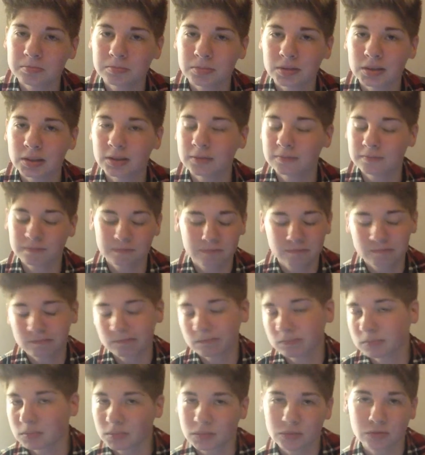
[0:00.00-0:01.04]
But
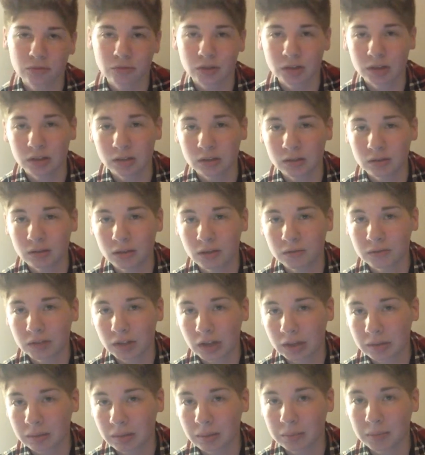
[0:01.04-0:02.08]
afraid of
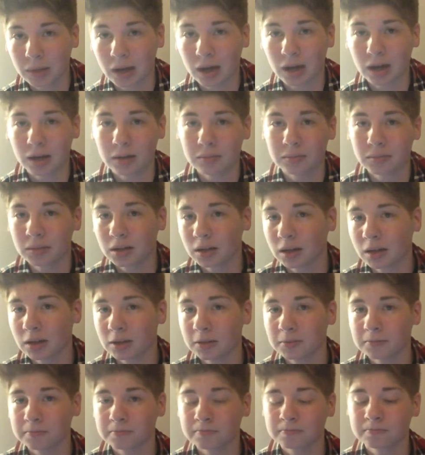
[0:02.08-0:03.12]
telling my
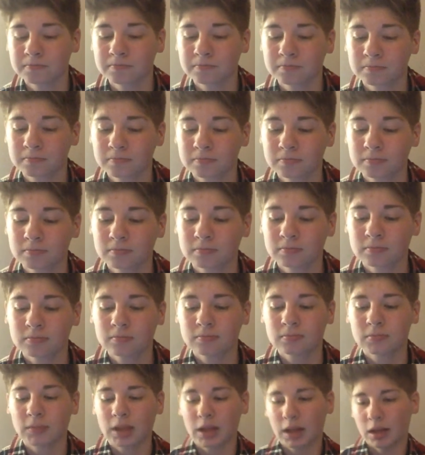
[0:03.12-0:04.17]
mom.
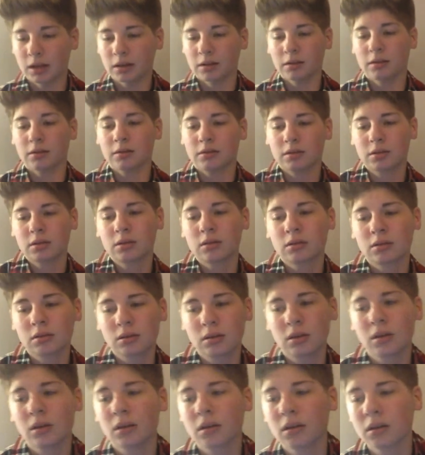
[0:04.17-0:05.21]
And
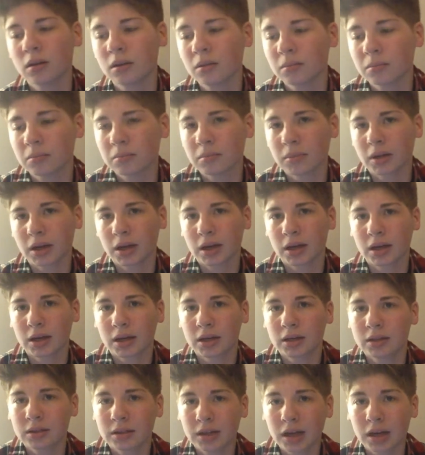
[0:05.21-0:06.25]

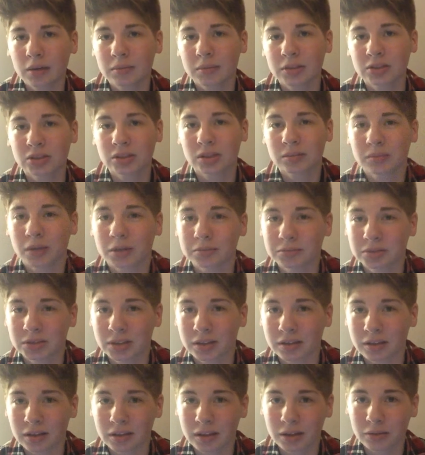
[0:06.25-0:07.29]
my dad and my stepmom
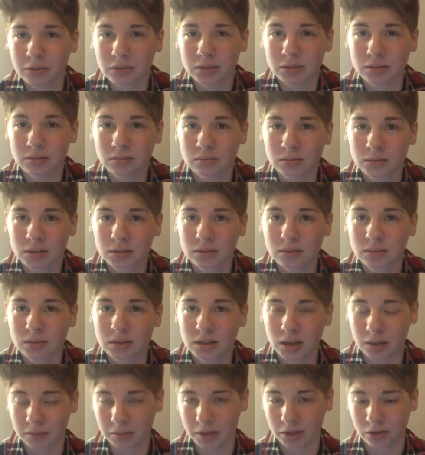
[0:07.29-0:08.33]
said that they would
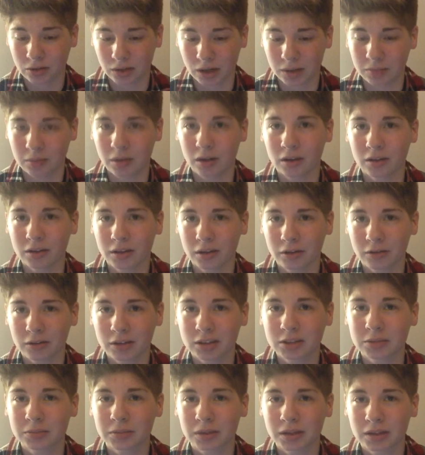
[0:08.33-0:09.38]
tell my grandma and they would
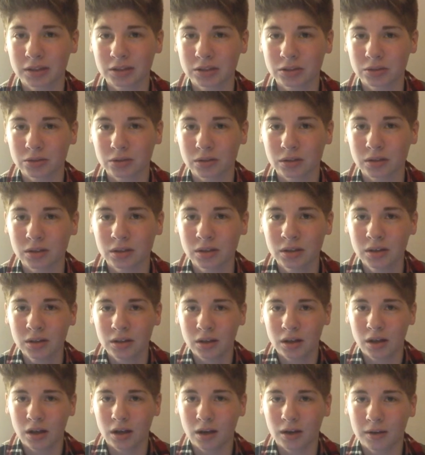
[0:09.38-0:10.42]
explain it to her,
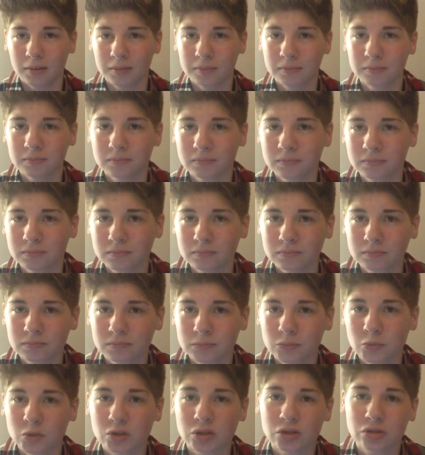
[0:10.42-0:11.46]

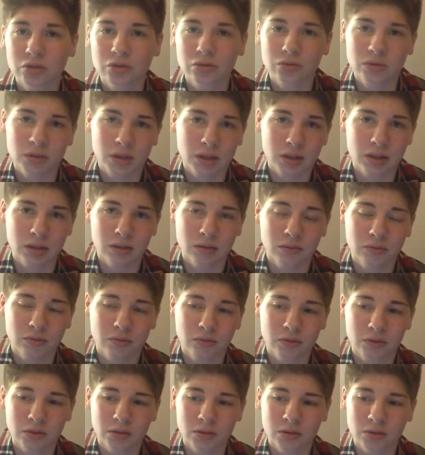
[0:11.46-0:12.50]
which they did
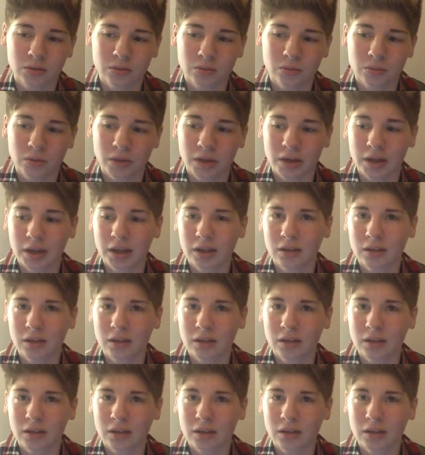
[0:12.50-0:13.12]
for when I